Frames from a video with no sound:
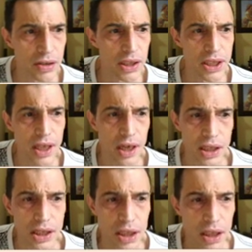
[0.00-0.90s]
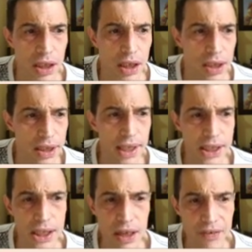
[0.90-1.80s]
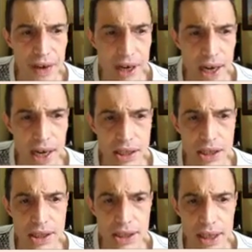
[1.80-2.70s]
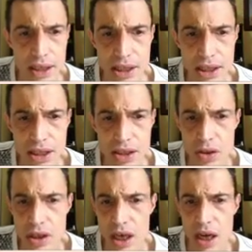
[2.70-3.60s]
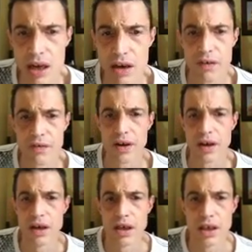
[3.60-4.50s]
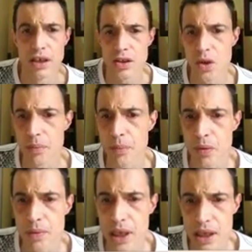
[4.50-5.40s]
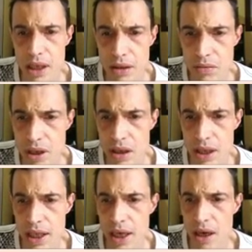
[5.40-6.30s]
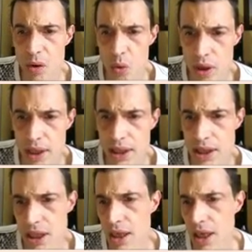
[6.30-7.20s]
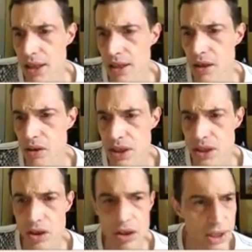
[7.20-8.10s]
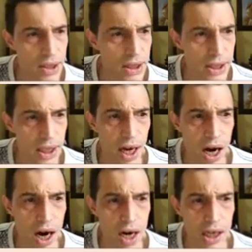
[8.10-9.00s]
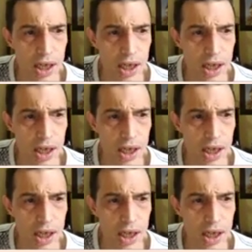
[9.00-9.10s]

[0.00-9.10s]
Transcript: research. The significance that this study can offer to a public library in which the resources are